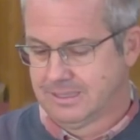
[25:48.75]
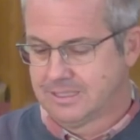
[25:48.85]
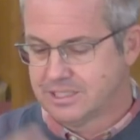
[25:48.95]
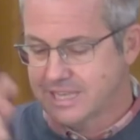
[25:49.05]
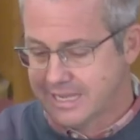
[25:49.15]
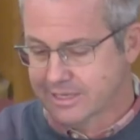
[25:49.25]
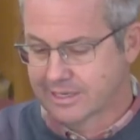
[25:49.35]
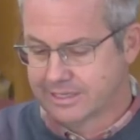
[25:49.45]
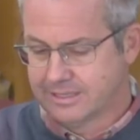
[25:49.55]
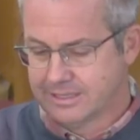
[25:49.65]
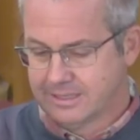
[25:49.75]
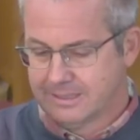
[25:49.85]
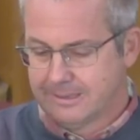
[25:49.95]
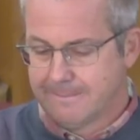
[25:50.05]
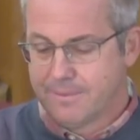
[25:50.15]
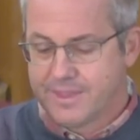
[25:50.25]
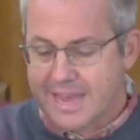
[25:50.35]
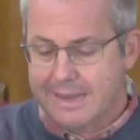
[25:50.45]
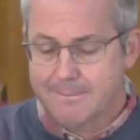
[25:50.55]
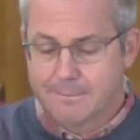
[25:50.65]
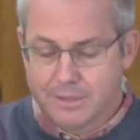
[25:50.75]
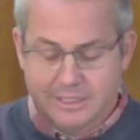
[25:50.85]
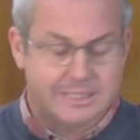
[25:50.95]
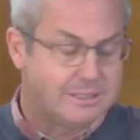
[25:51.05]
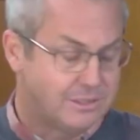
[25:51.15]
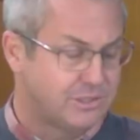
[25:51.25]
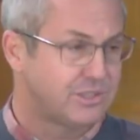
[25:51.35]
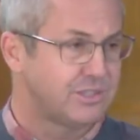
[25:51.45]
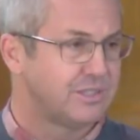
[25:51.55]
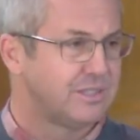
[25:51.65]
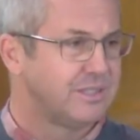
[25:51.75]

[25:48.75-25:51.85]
Secondly, that means